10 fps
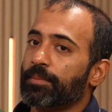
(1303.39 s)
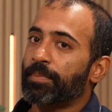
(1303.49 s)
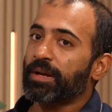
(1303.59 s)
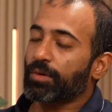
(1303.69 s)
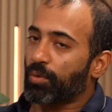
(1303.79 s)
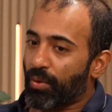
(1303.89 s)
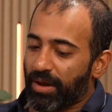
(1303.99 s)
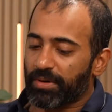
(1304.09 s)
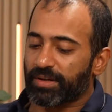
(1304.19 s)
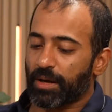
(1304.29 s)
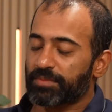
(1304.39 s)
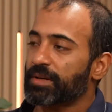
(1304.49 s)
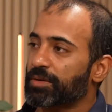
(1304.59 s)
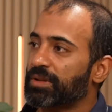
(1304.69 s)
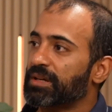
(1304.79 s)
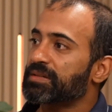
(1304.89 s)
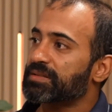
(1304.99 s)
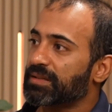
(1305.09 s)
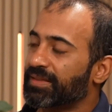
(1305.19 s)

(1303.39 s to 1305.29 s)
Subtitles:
But whoever comes into this,